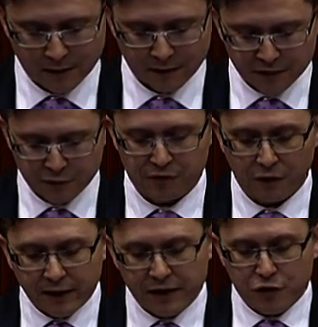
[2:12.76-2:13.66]
This was
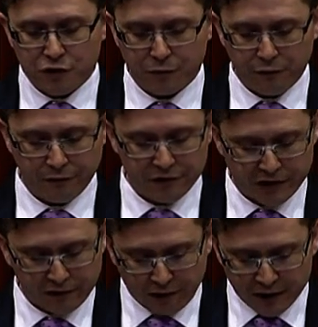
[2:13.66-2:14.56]
not unusual for a
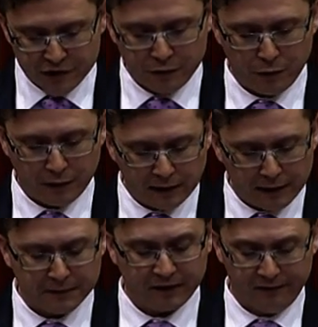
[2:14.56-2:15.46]
generation who
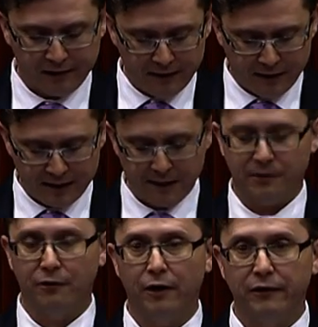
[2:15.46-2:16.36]
collectively
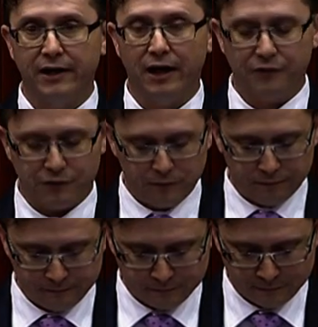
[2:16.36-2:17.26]
kept their own counsel
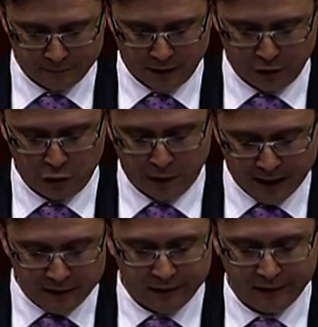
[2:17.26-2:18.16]
and who
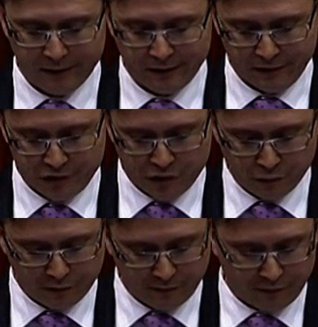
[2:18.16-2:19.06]
had, as
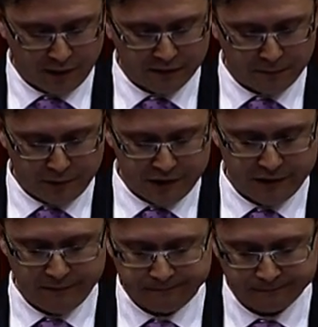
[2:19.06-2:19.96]
children of the Great
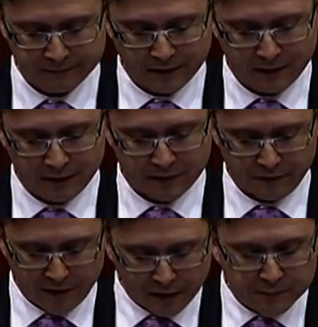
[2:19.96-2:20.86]
Depression,
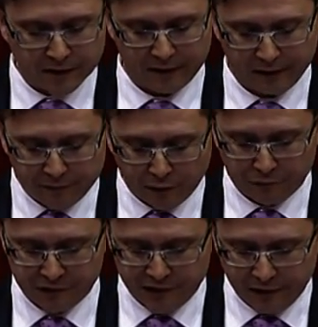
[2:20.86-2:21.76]
developed a level of
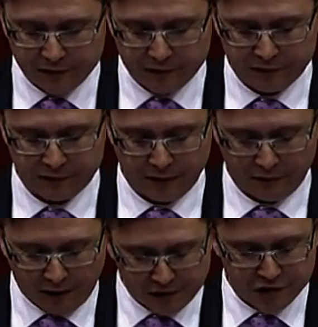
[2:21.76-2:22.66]
resilience and
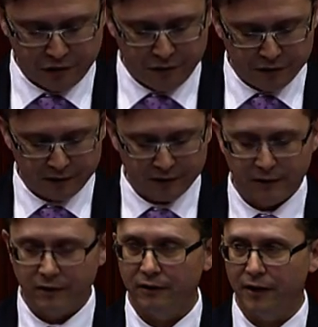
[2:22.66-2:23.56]
gratitude
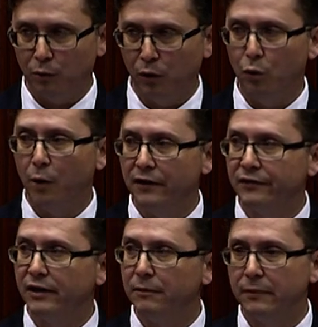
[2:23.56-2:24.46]
that will always
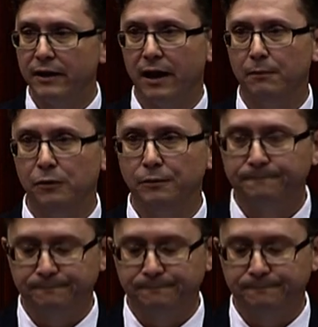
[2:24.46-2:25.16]
keep me humble.